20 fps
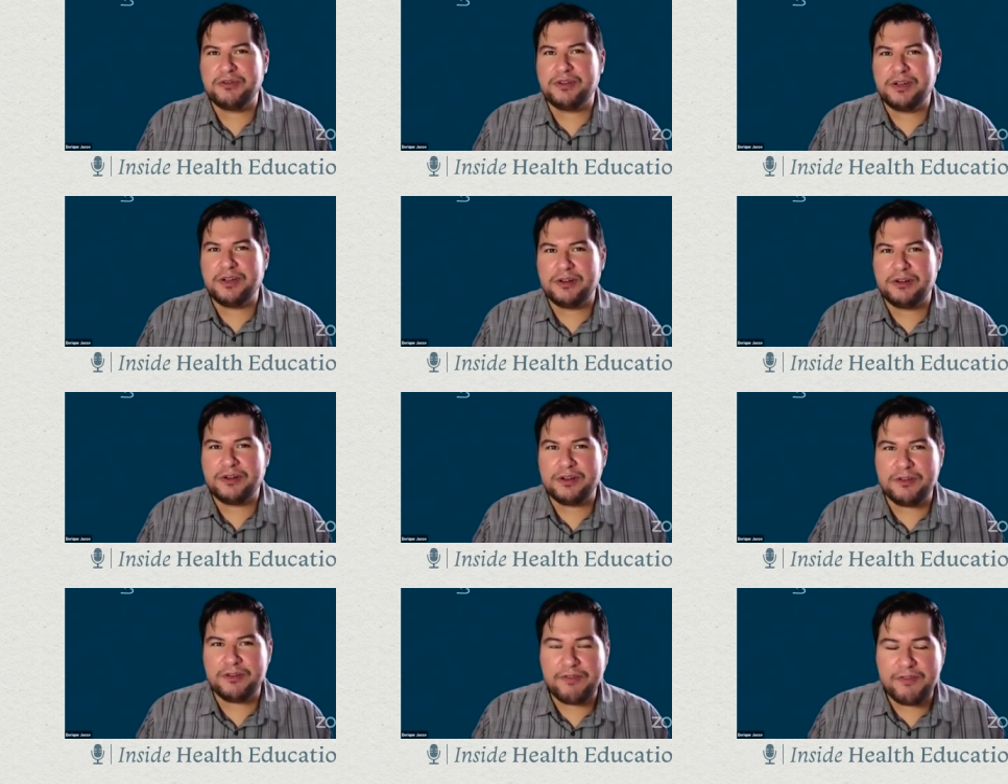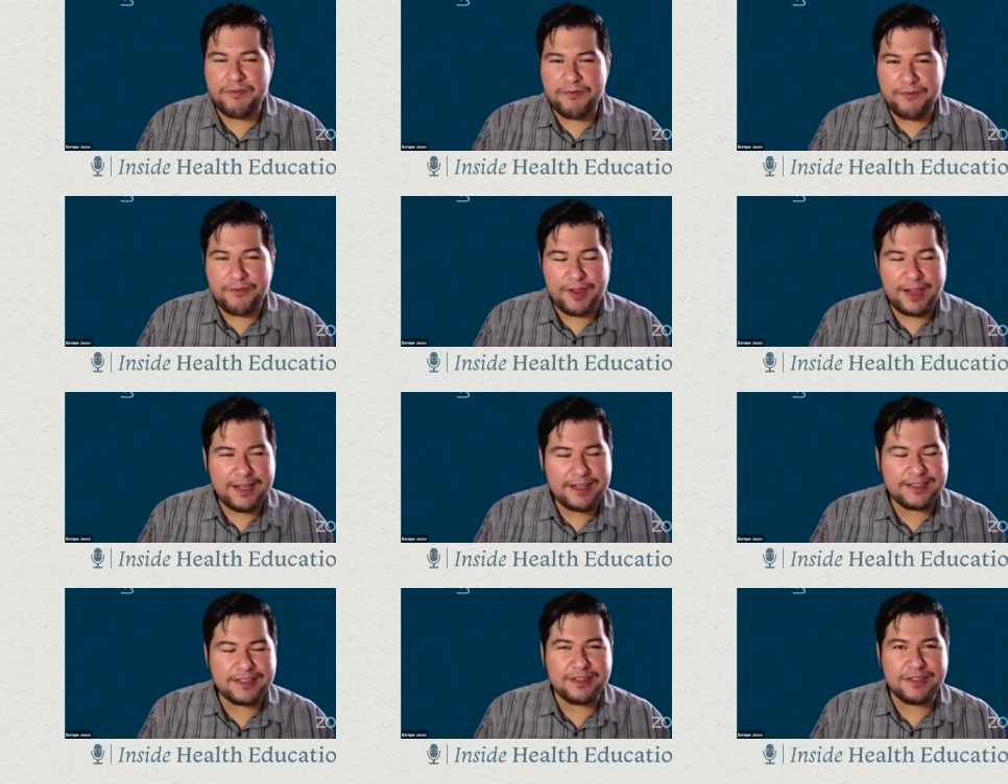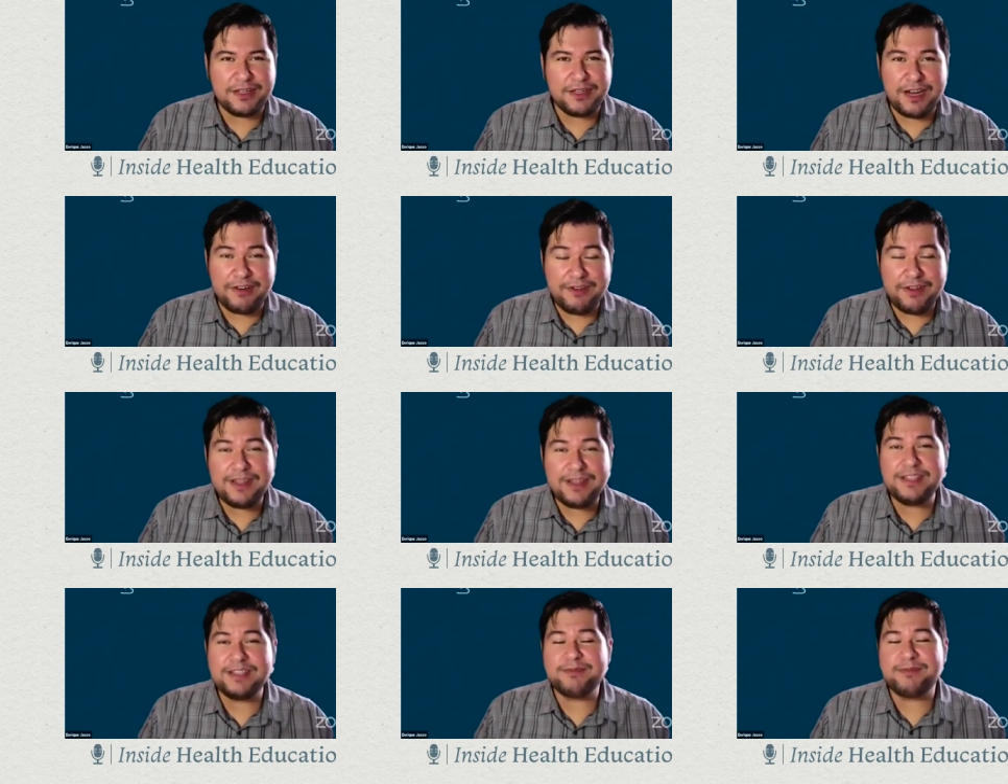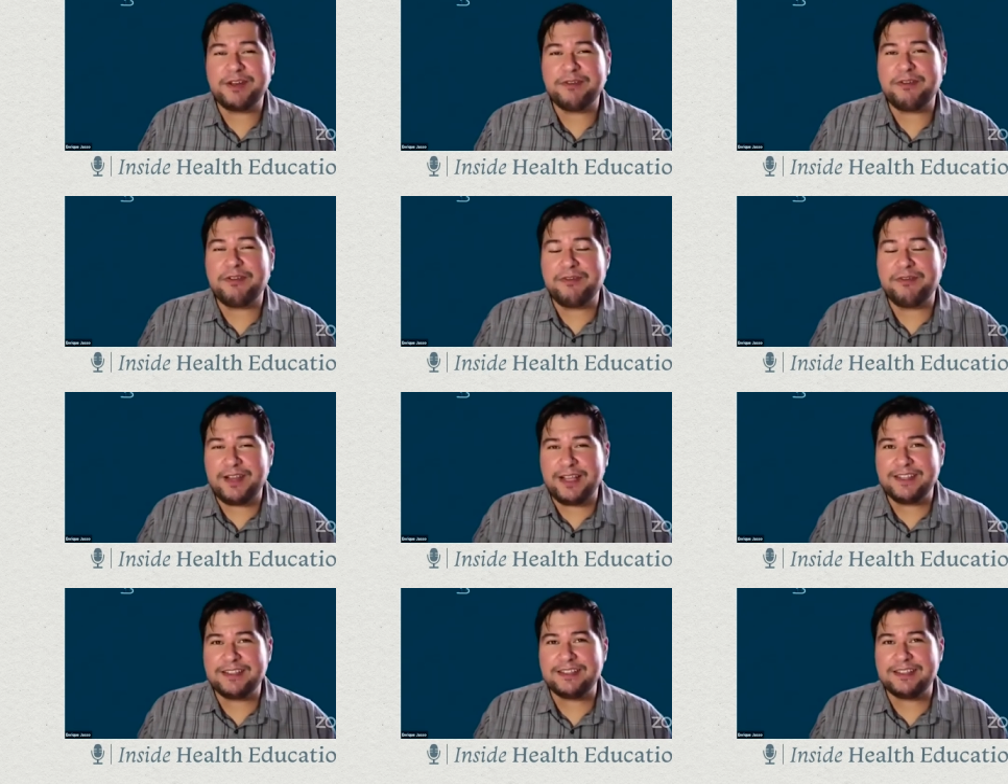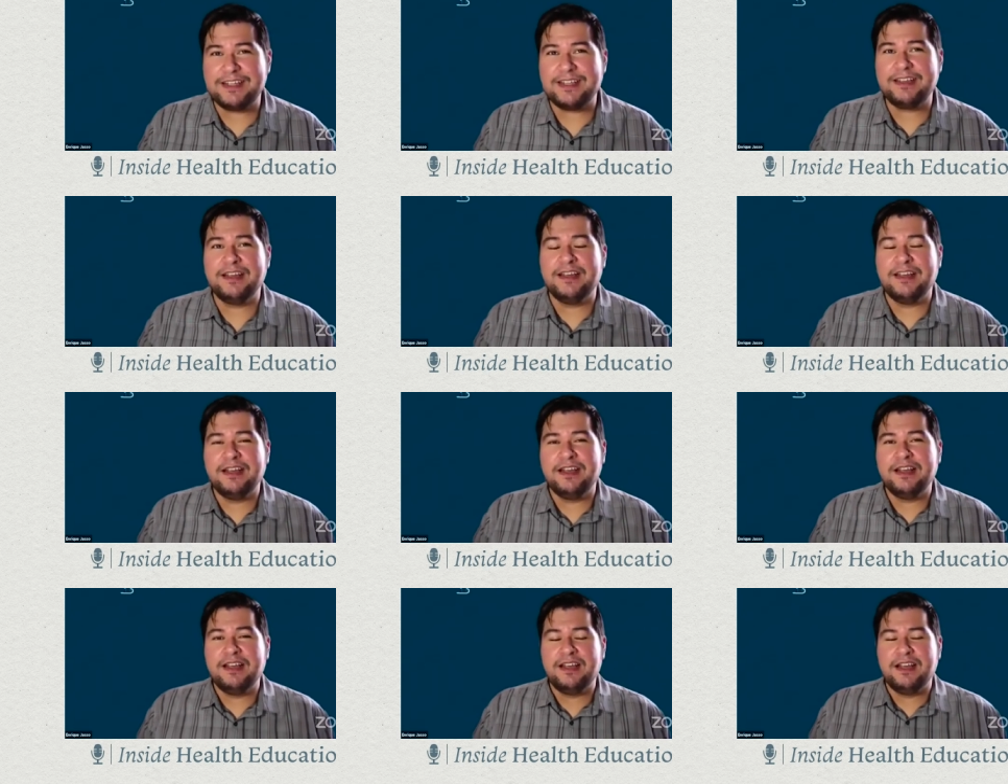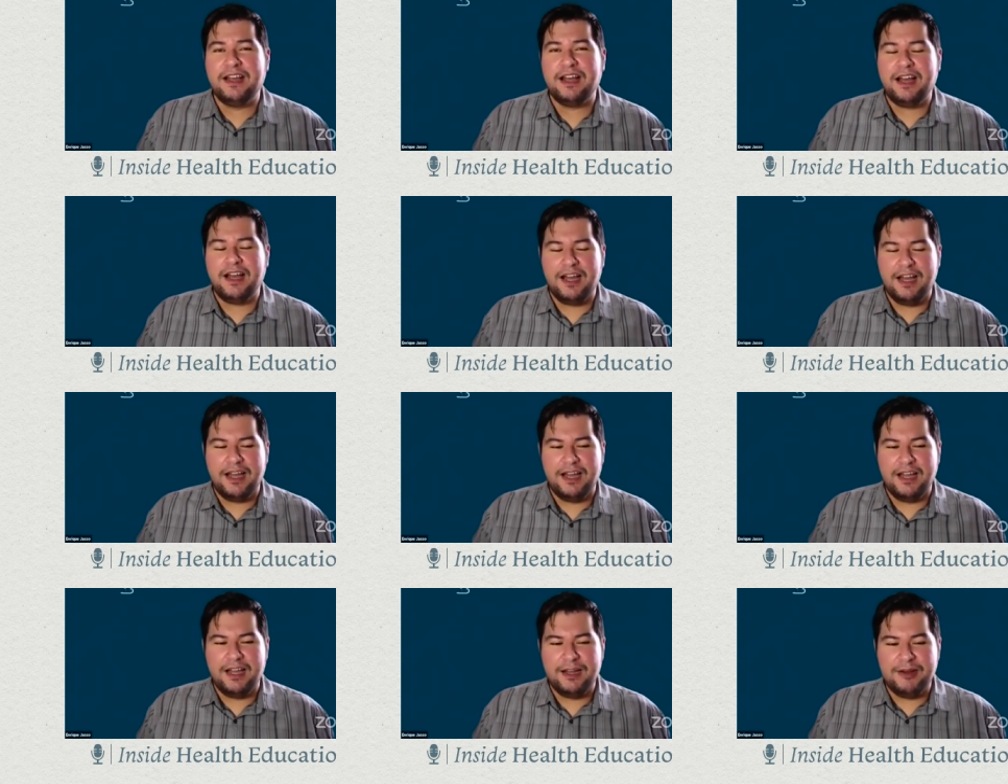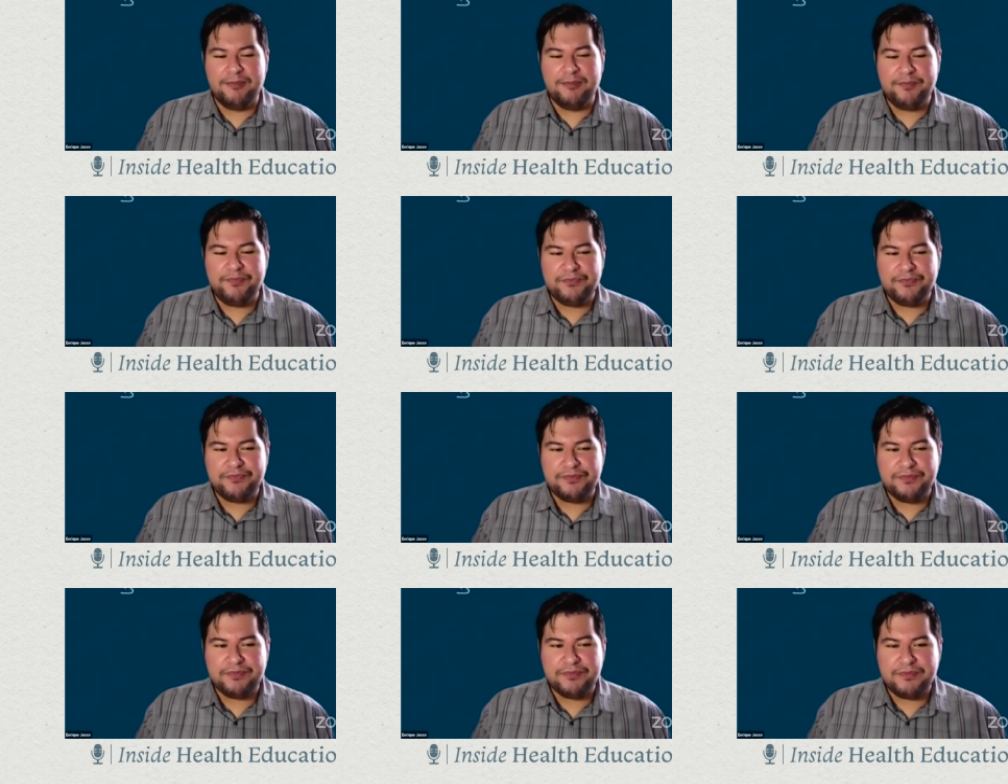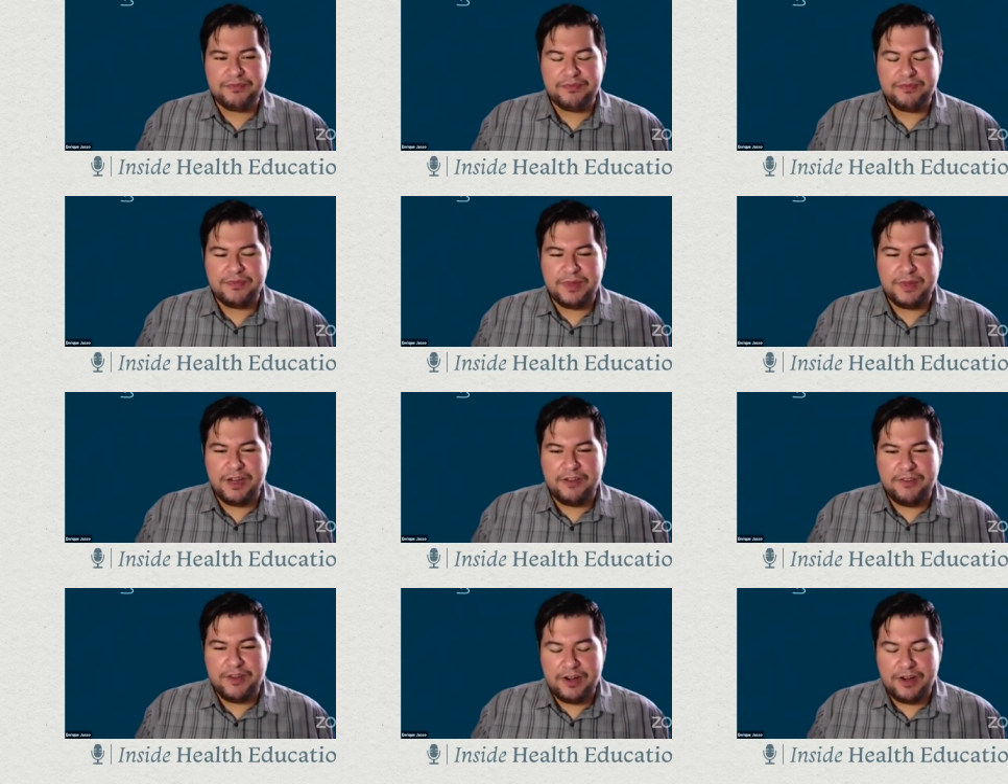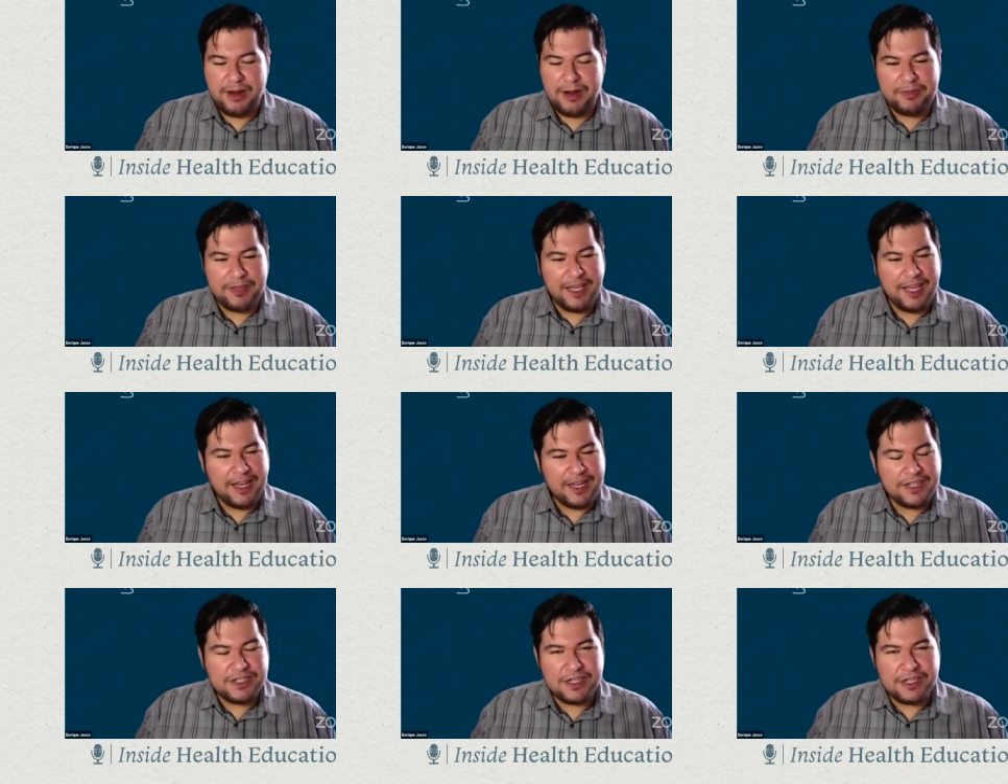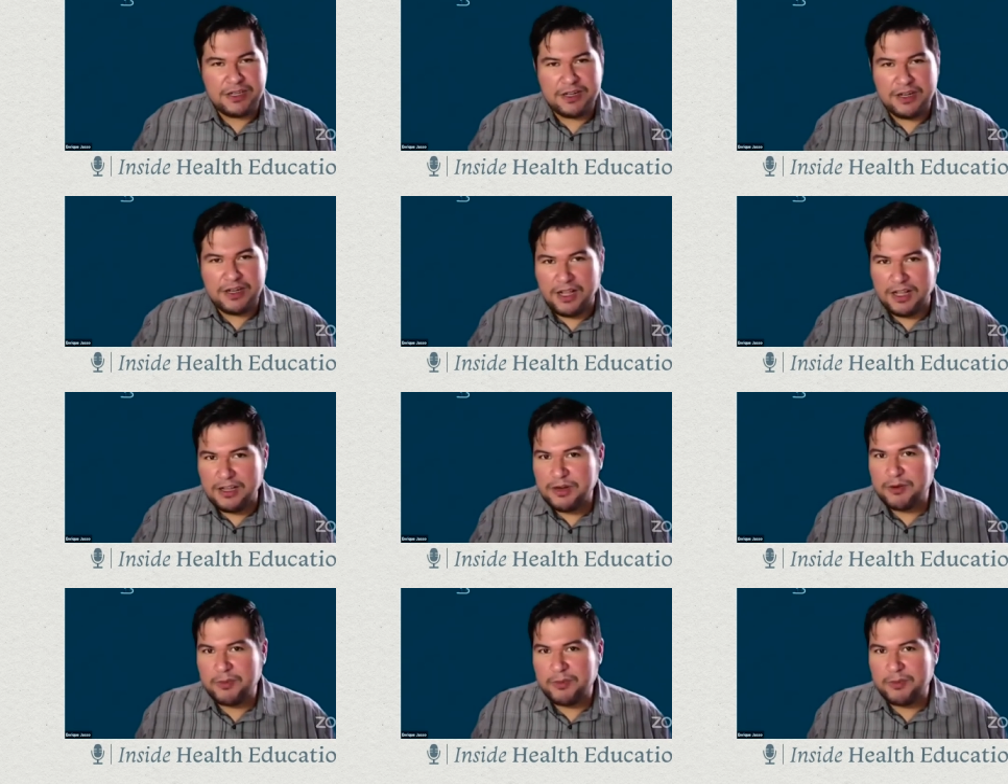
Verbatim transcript: You know, you're reflect everything is being reflected uh, of your application, all your